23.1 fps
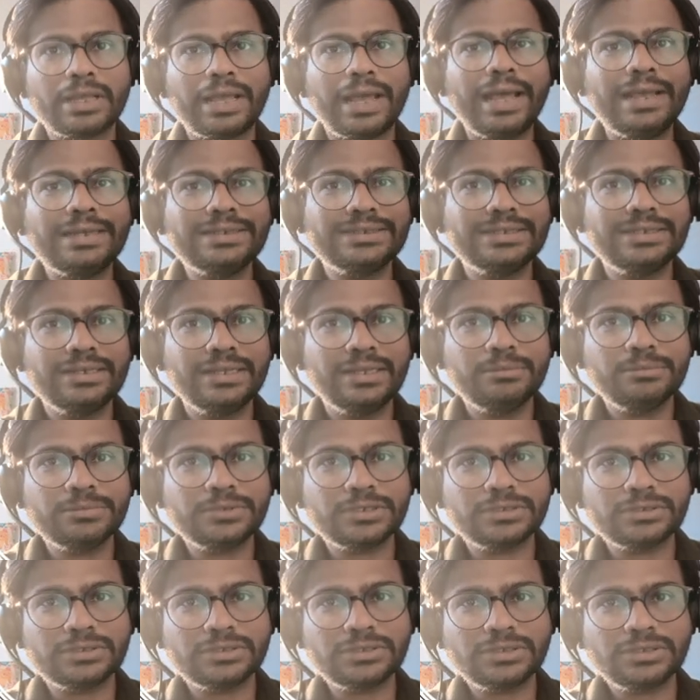As the name
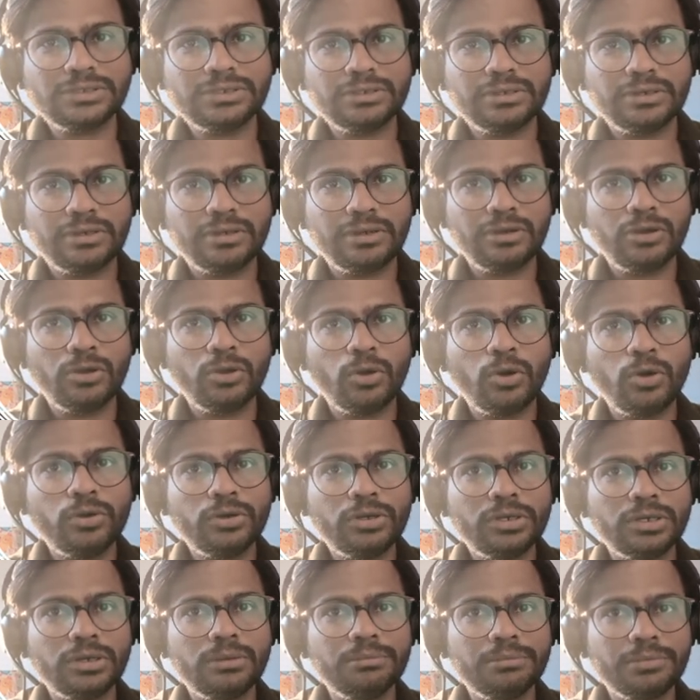suggests,
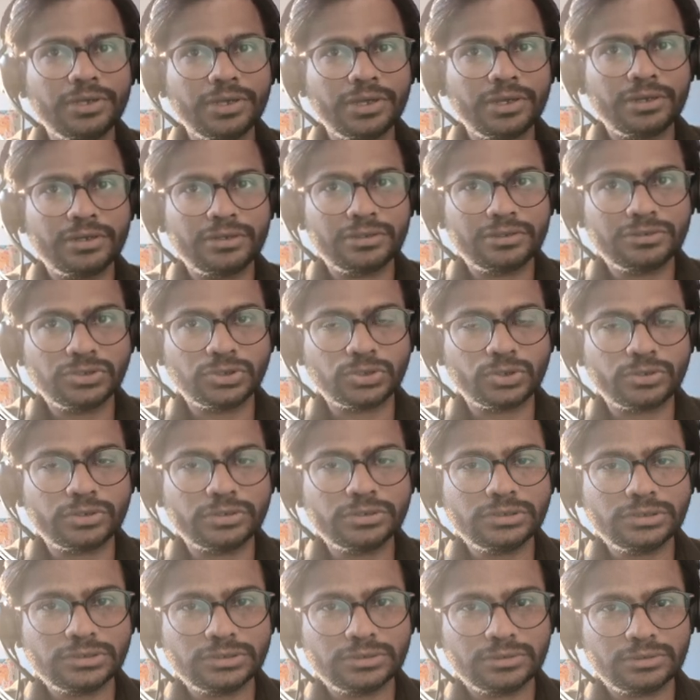long-term care
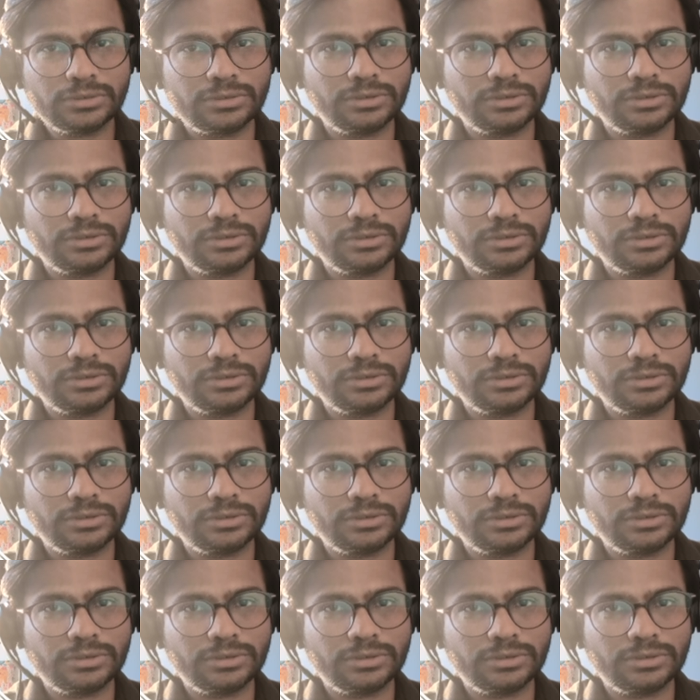insurance,